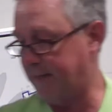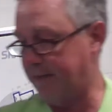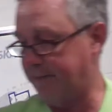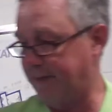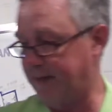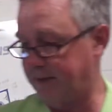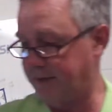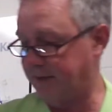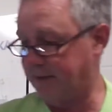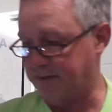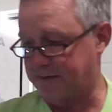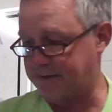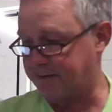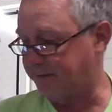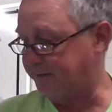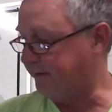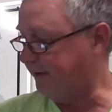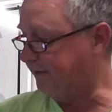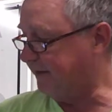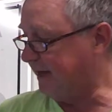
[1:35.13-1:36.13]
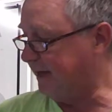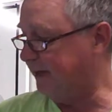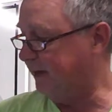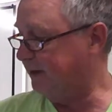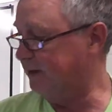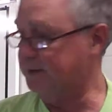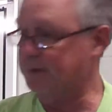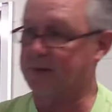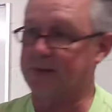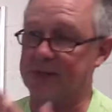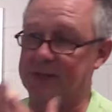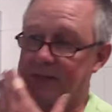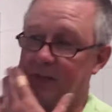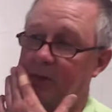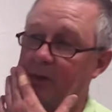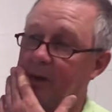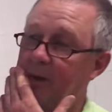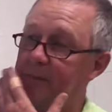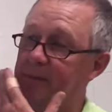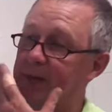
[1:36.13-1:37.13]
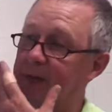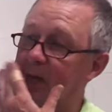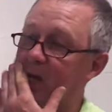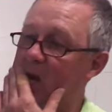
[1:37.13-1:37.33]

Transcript: I've been doing this for 15 years with this equipment,